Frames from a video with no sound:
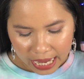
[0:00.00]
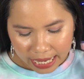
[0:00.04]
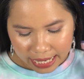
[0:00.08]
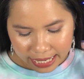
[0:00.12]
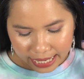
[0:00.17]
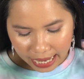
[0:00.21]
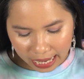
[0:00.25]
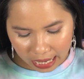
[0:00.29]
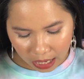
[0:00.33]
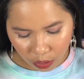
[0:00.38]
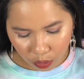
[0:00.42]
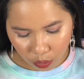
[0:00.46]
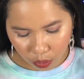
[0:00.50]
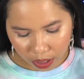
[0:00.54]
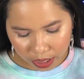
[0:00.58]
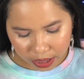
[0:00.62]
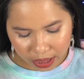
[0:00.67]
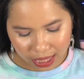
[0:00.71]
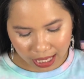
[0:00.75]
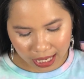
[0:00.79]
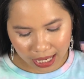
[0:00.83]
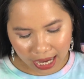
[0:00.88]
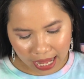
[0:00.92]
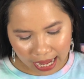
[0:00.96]
Now
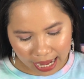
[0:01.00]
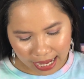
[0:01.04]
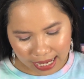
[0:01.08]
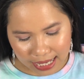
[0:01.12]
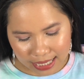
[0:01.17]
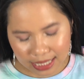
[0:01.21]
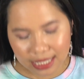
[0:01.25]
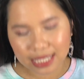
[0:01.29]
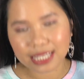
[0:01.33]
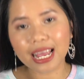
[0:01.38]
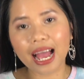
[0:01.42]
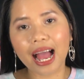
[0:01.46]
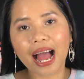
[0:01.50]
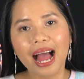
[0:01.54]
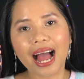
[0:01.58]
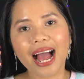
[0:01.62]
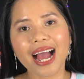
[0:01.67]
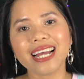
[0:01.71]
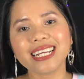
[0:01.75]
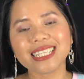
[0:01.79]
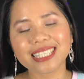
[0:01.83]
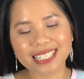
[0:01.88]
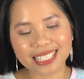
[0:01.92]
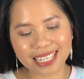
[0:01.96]
the last
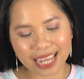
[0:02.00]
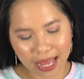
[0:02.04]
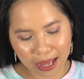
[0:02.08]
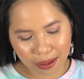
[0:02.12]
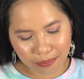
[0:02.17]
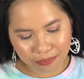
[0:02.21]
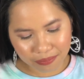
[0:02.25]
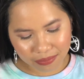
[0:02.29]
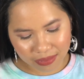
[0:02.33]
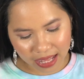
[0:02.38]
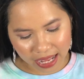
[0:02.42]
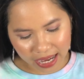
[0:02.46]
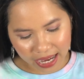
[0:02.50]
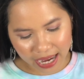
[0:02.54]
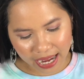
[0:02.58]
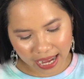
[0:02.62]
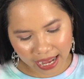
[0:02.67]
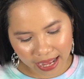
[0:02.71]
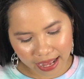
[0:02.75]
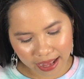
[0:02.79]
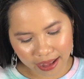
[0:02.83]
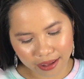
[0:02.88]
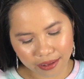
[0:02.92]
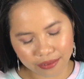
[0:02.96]
item that I
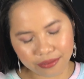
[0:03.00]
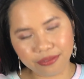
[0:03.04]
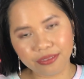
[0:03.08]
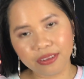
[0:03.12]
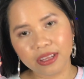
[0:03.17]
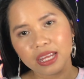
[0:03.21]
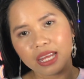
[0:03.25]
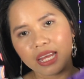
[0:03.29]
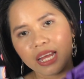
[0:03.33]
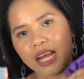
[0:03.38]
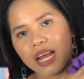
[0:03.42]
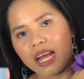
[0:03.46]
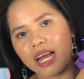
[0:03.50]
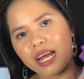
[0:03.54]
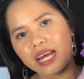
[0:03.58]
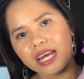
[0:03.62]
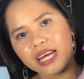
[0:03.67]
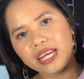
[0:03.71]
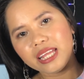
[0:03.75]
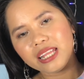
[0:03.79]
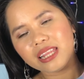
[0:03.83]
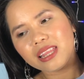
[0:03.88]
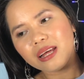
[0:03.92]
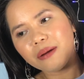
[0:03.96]
have
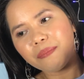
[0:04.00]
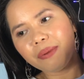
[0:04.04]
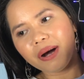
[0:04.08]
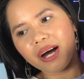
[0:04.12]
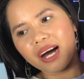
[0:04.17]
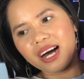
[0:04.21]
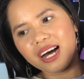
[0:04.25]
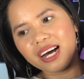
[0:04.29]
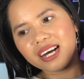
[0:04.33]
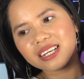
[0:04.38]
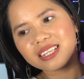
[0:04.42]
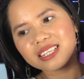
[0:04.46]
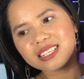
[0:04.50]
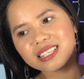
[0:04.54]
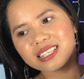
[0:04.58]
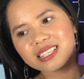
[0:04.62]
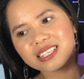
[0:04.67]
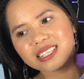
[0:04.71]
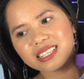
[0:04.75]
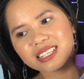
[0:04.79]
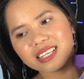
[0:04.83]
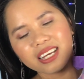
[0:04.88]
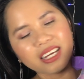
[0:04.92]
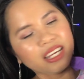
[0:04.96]
in the
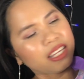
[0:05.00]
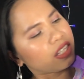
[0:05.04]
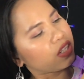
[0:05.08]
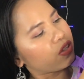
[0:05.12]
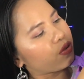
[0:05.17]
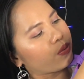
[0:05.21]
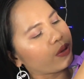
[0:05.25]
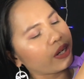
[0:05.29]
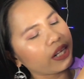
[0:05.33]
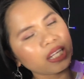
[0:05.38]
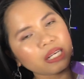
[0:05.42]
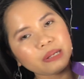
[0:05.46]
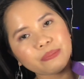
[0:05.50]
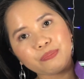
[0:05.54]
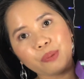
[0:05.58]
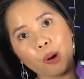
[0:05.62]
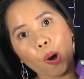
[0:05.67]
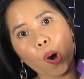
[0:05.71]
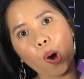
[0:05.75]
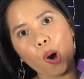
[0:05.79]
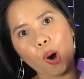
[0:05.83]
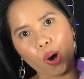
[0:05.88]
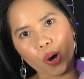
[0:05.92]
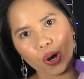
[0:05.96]
box, it's really
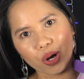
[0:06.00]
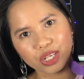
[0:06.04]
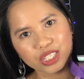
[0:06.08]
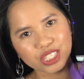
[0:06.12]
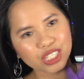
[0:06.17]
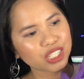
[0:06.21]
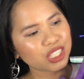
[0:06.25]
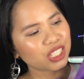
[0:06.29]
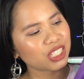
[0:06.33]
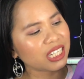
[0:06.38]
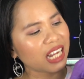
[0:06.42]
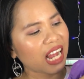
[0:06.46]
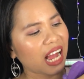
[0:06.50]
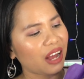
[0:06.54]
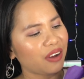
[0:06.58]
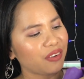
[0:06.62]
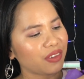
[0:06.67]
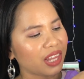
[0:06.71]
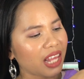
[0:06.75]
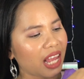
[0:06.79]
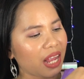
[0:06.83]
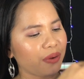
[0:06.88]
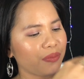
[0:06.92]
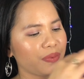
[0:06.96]
posh how
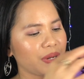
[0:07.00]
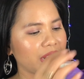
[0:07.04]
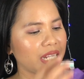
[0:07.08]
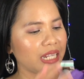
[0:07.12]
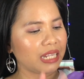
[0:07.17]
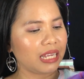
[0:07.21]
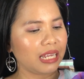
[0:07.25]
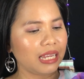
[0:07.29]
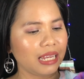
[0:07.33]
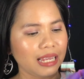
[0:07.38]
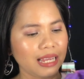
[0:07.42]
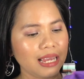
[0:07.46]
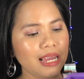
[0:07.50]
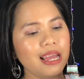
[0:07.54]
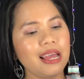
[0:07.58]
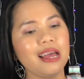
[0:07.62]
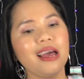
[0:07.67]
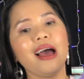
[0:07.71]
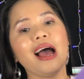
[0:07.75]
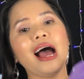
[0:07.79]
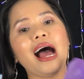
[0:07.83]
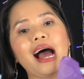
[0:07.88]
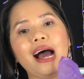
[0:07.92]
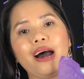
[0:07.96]
they really
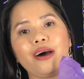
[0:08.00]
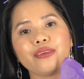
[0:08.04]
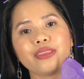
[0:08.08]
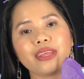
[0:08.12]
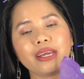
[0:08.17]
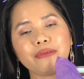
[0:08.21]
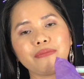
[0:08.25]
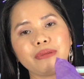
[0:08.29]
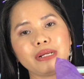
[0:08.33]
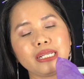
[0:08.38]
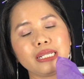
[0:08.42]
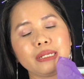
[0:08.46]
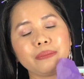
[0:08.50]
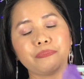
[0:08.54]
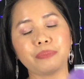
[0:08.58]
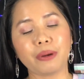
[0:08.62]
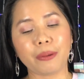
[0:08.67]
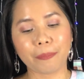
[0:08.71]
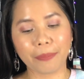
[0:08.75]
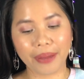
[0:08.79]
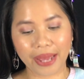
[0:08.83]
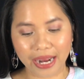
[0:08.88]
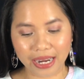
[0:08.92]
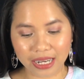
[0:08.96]

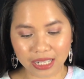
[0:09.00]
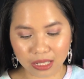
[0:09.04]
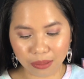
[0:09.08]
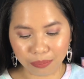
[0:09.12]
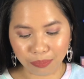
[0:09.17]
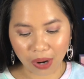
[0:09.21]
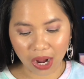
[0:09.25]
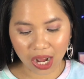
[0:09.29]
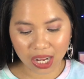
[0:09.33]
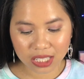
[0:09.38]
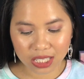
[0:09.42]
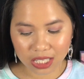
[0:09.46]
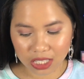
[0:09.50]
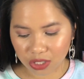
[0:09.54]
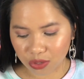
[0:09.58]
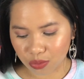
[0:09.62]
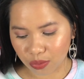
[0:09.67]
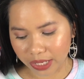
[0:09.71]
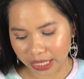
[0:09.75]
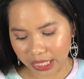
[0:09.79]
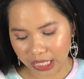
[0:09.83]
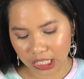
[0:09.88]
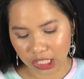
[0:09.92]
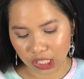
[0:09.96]
prepare the box. It's
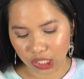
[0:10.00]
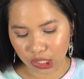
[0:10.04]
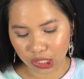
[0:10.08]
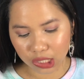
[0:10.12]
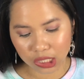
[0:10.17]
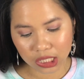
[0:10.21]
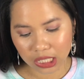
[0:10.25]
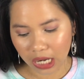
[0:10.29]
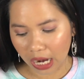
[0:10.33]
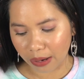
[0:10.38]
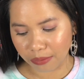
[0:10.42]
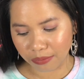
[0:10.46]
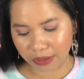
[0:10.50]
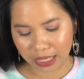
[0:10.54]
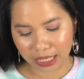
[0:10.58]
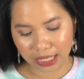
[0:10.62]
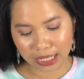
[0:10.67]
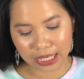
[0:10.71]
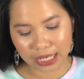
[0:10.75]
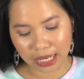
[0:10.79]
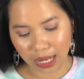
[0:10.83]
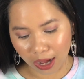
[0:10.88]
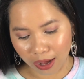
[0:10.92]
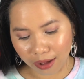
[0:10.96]
really good. I
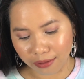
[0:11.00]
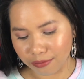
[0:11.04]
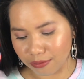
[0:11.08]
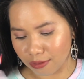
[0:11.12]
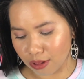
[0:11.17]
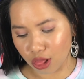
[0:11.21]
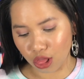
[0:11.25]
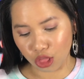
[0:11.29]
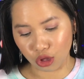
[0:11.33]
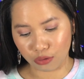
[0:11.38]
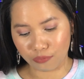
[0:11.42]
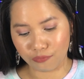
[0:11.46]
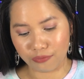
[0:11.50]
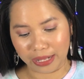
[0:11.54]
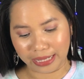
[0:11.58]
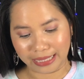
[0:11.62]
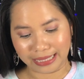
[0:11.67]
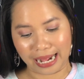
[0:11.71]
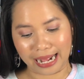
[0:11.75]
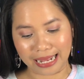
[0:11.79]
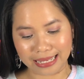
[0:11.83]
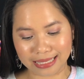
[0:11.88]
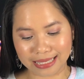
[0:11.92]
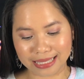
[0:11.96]
really love
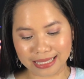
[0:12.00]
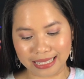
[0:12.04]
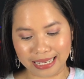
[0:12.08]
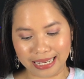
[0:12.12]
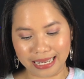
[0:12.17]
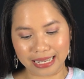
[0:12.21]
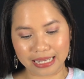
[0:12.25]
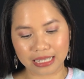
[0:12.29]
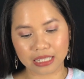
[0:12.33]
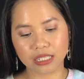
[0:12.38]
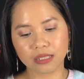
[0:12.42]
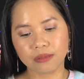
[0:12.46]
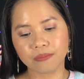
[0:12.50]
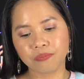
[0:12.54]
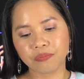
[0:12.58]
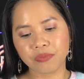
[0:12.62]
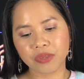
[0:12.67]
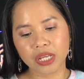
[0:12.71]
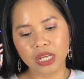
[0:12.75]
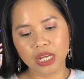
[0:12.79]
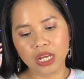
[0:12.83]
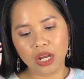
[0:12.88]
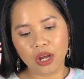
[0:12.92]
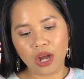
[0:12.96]
Lookfantastic.
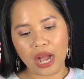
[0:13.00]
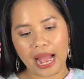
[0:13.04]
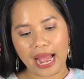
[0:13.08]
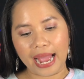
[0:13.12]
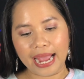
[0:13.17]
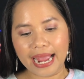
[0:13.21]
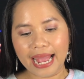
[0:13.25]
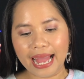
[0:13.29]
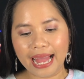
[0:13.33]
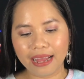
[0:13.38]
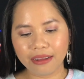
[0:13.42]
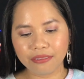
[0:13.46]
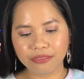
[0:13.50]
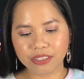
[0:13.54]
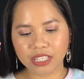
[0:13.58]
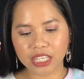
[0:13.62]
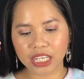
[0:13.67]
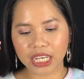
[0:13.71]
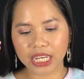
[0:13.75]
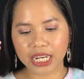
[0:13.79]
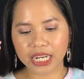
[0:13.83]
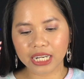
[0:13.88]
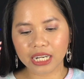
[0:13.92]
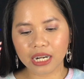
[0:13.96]
I have
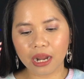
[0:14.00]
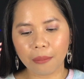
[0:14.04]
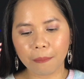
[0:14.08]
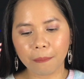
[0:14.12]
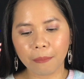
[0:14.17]
here